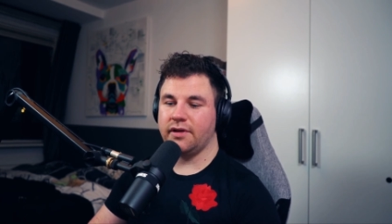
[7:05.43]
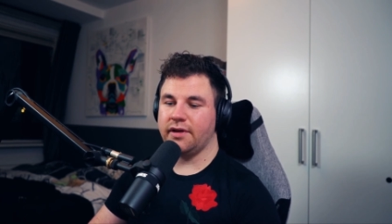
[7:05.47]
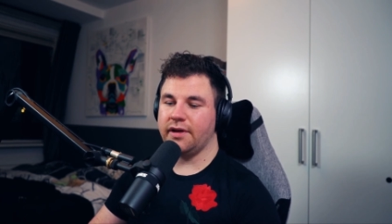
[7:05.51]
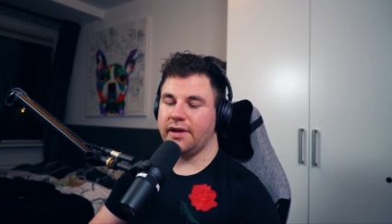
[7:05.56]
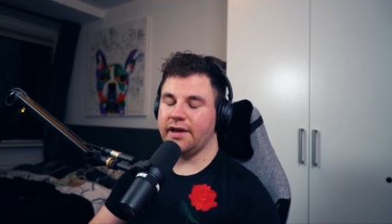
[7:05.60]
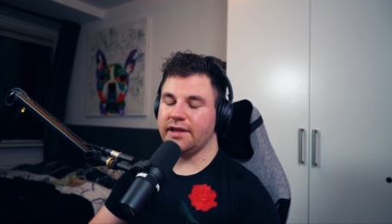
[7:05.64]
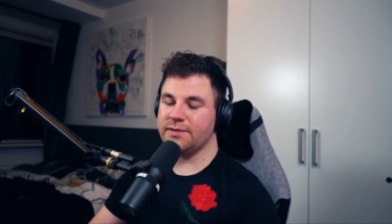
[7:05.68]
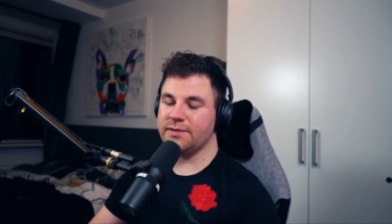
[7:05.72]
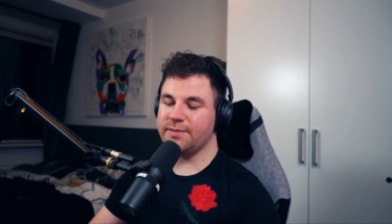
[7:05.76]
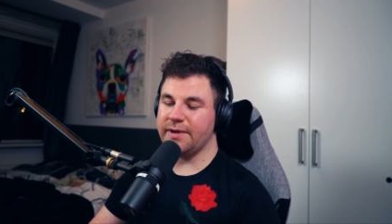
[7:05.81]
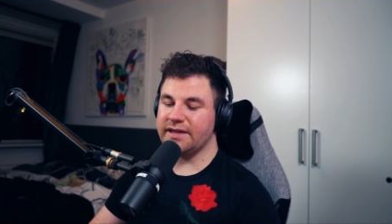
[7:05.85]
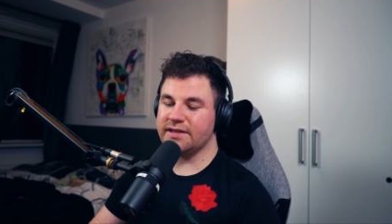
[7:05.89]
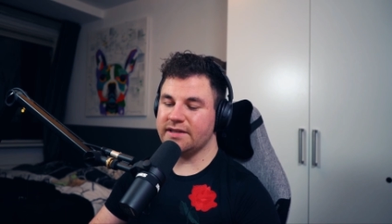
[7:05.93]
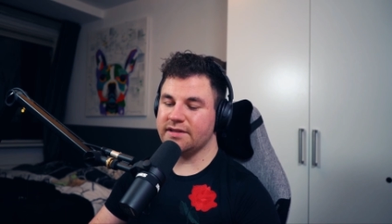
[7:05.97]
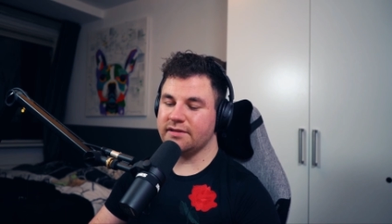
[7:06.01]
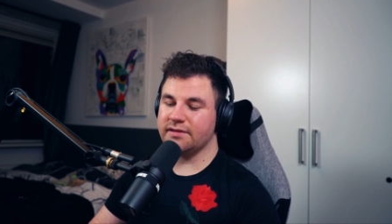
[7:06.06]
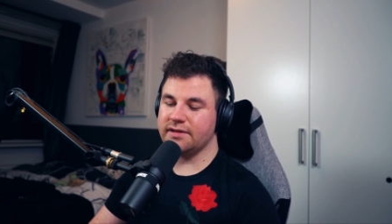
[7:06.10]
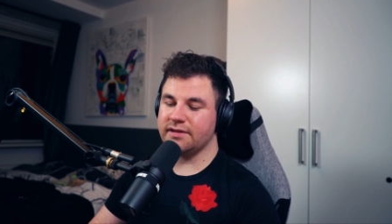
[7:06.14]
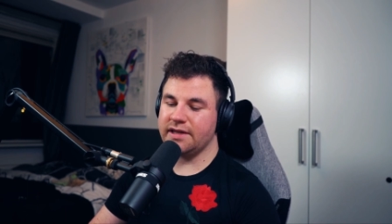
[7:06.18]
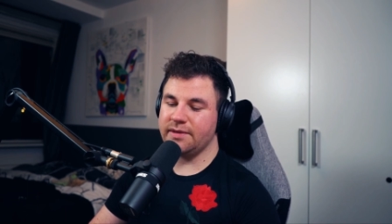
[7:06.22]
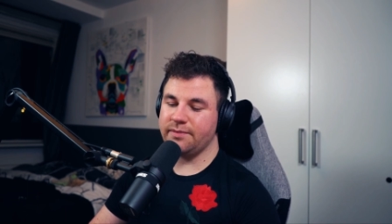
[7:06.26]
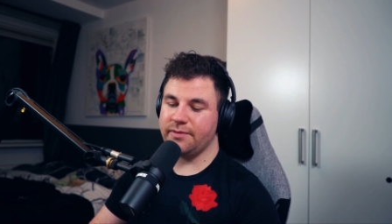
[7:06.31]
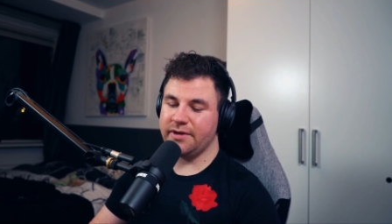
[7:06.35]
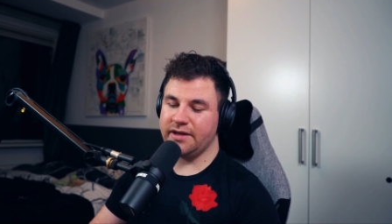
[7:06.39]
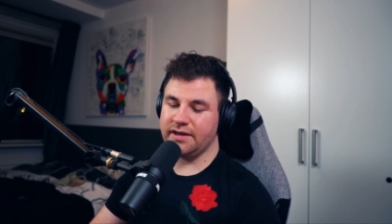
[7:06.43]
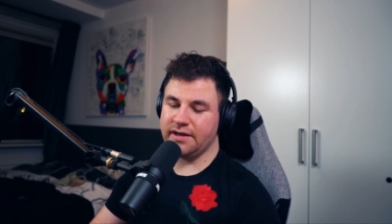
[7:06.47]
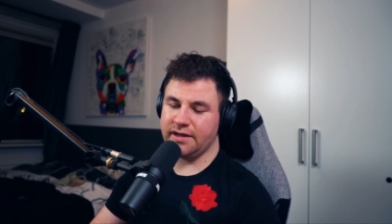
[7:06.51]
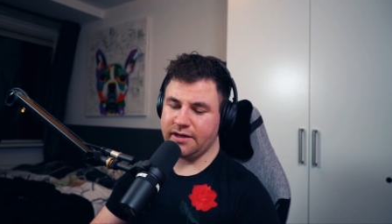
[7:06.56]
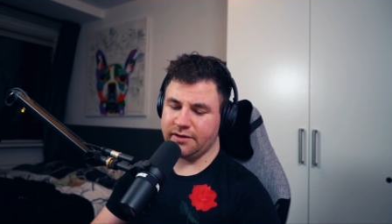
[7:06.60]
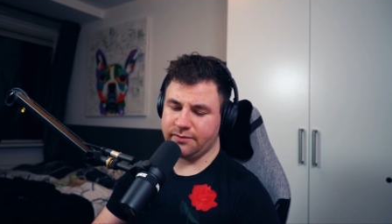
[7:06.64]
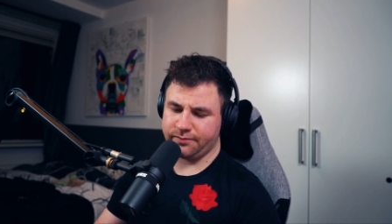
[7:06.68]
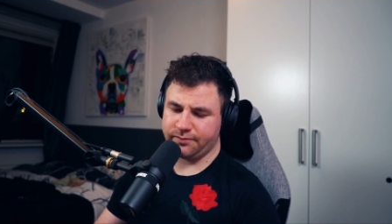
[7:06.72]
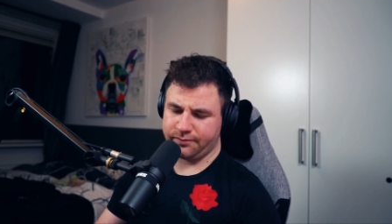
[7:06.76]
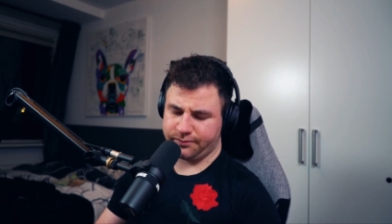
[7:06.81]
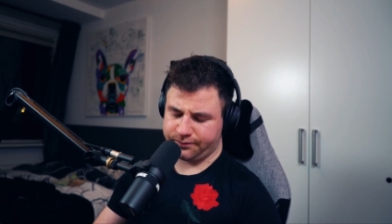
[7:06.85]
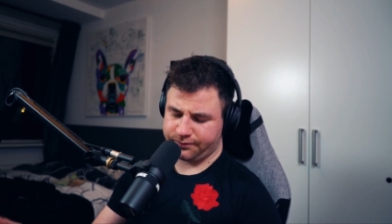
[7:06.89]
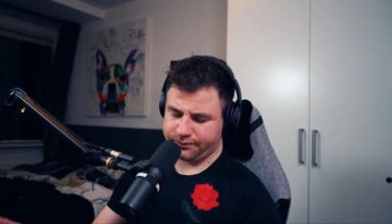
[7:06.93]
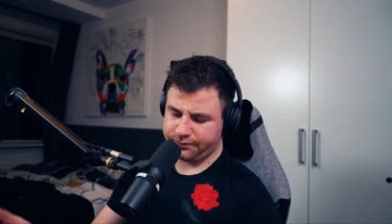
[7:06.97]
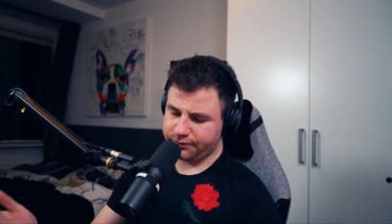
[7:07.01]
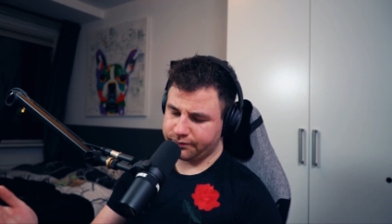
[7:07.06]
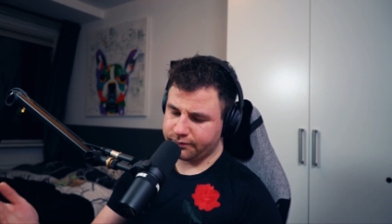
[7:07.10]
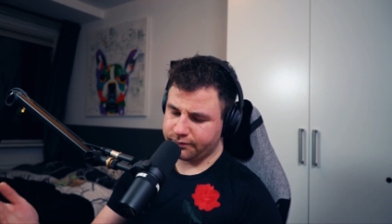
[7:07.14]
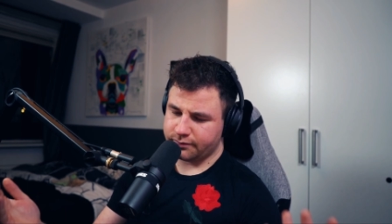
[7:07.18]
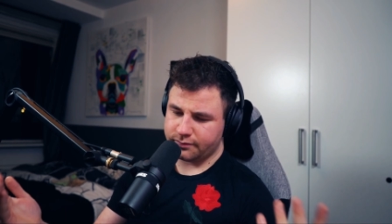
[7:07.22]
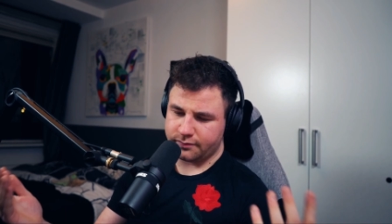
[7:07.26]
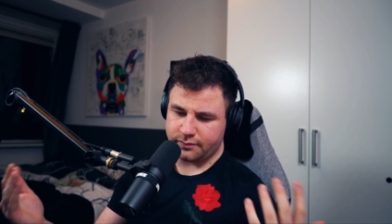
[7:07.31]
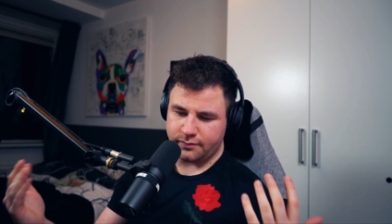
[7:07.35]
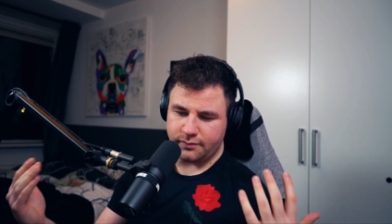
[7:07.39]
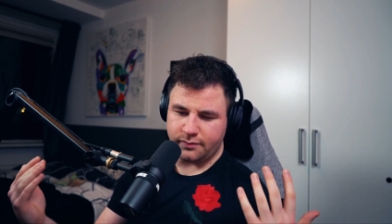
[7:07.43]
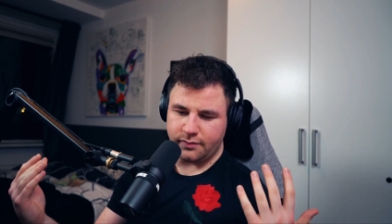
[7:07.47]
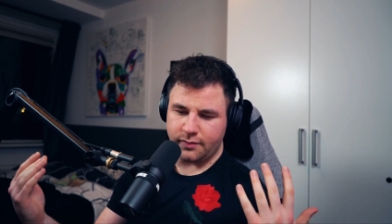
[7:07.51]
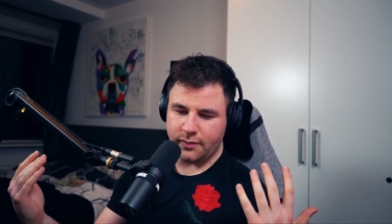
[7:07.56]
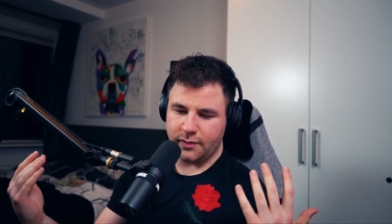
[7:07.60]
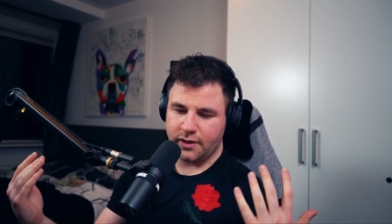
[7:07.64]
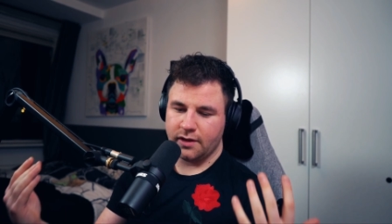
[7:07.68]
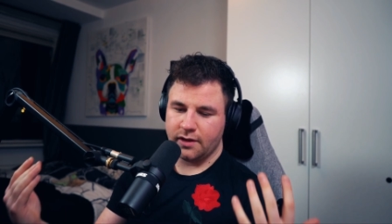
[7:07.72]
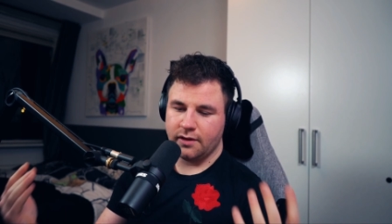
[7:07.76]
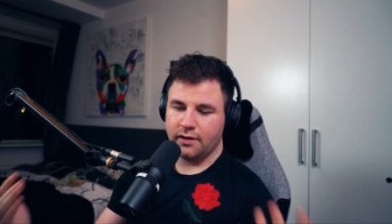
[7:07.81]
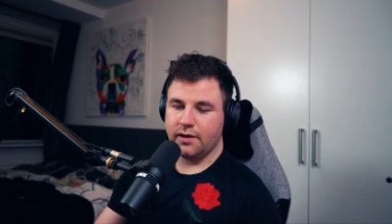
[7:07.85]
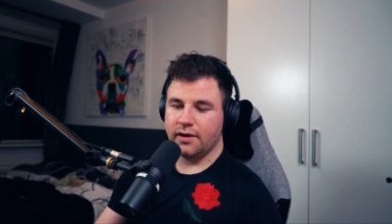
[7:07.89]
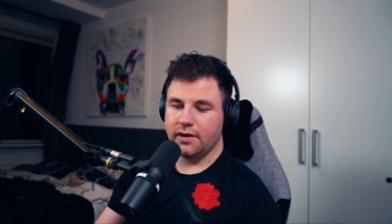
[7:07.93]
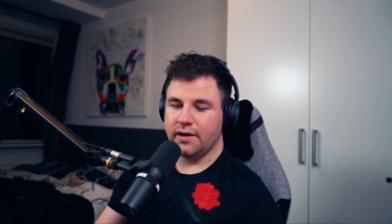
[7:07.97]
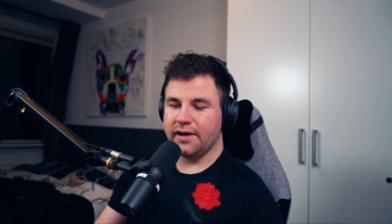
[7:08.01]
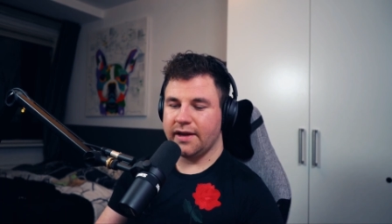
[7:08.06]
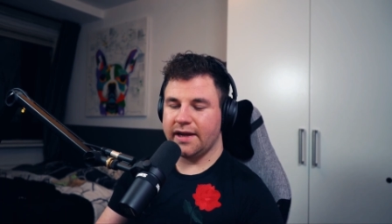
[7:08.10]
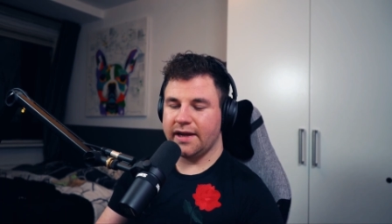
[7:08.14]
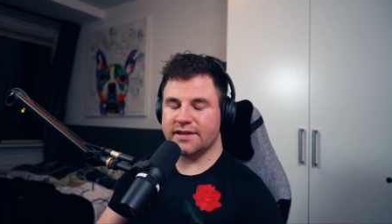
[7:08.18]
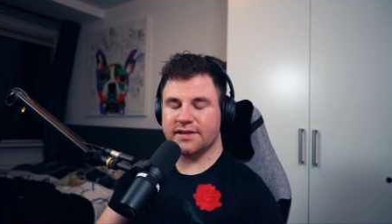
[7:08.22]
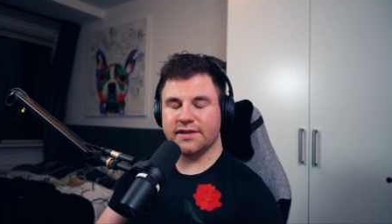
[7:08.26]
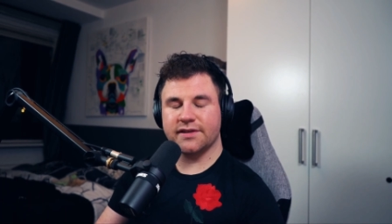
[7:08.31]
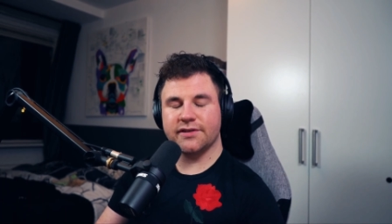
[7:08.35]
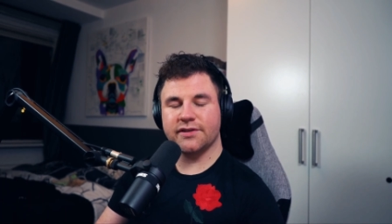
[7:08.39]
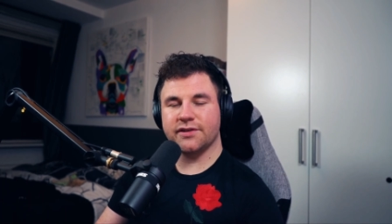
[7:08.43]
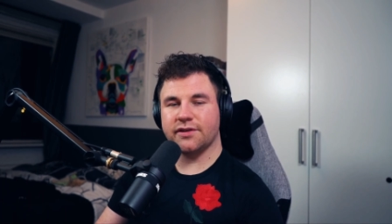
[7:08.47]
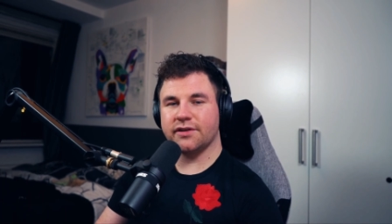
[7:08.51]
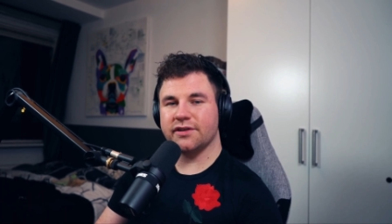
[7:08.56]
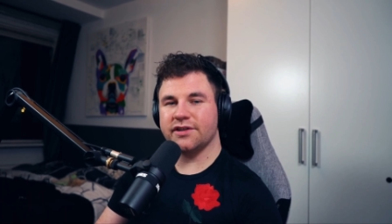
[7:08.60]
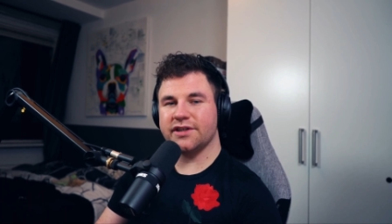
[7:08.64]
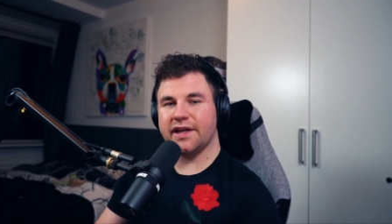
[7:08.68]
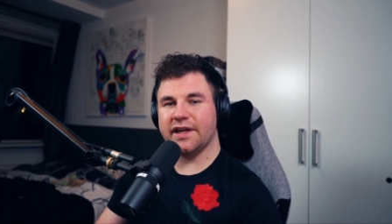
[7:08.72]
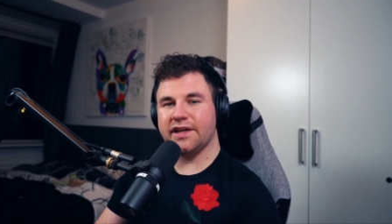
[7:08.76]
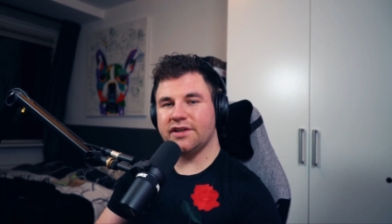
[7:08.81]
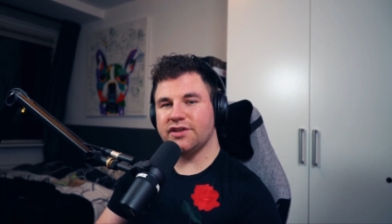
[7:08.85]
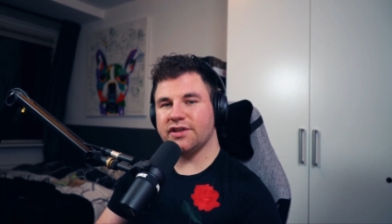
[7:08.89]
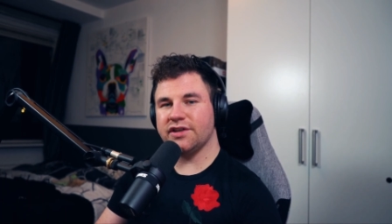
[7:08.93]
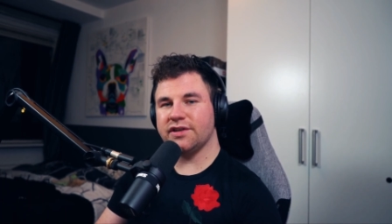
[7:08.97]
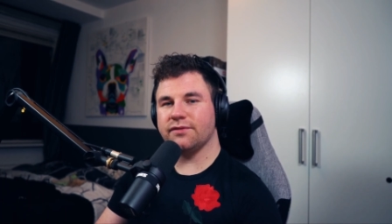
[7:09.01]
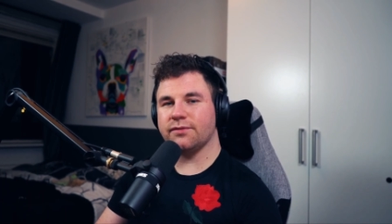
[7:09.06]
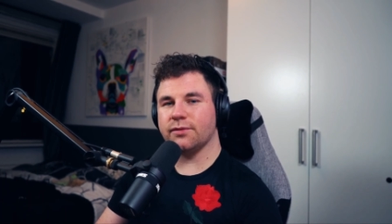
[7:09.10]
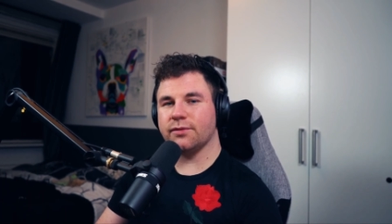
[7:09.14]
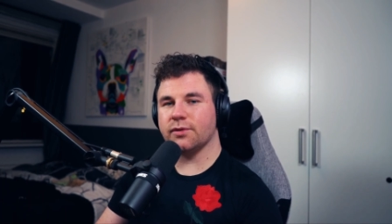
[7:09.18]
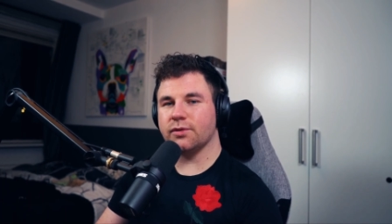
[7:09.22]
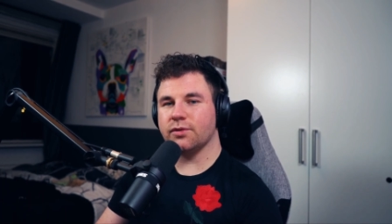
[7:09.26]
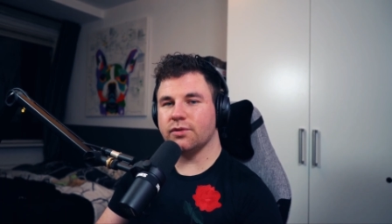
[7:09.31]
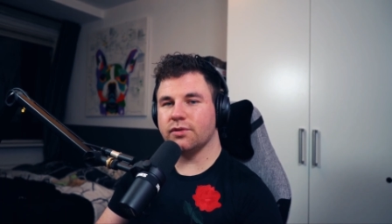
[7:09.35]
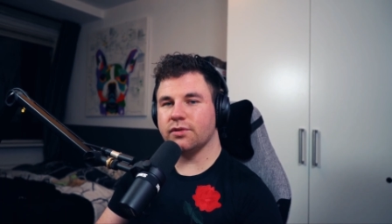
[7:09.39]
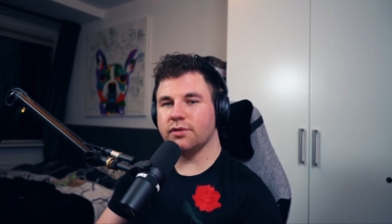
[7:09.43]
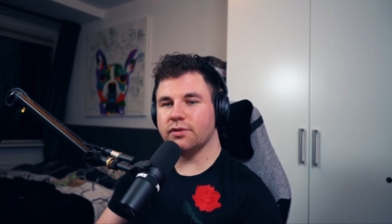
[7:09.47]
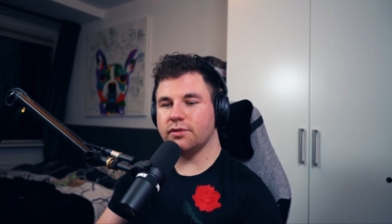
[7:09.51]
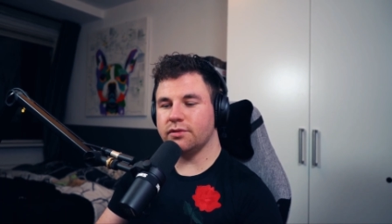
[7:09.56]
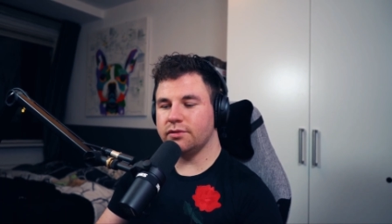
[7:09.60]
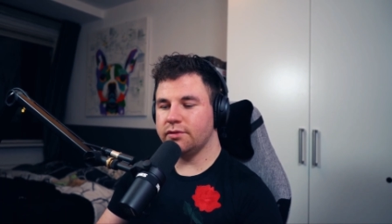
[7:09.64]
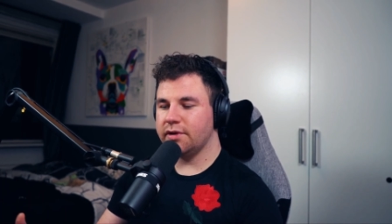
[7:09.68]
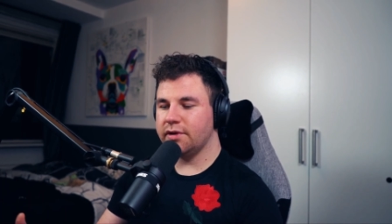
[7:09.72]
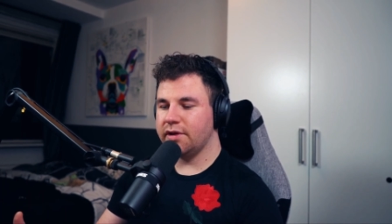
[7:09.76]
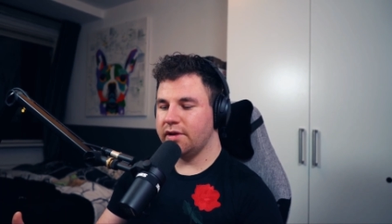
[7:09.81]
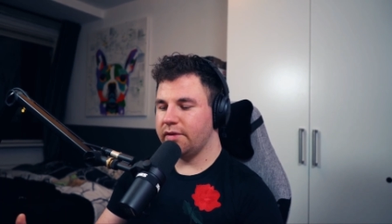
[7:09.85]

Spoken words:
It's basically meaning it's a search engine for Google.